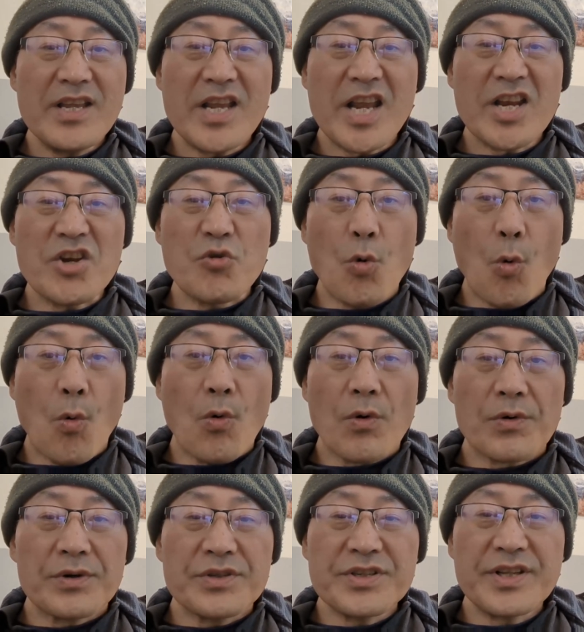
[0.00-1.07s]

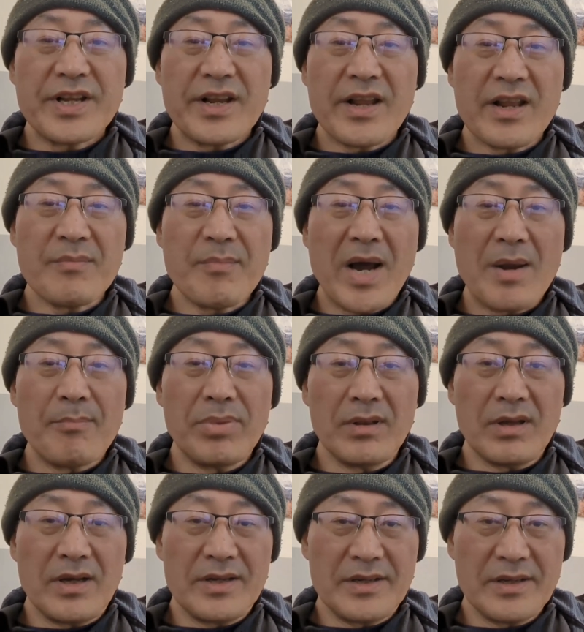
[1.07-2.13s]
engorged in my
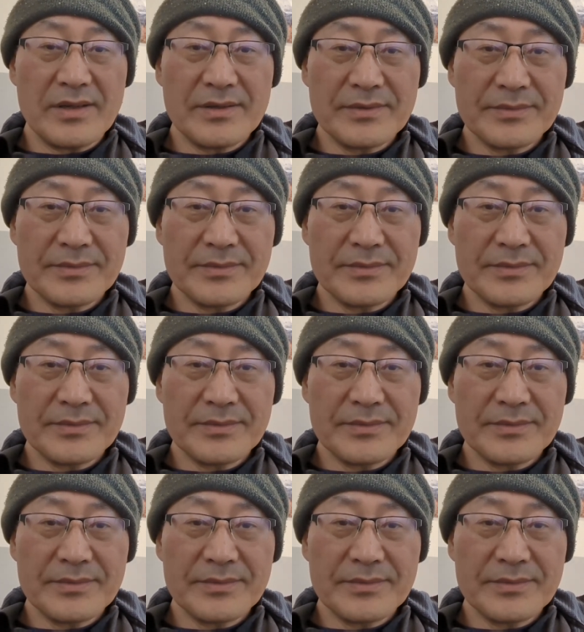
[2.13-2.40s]
blood.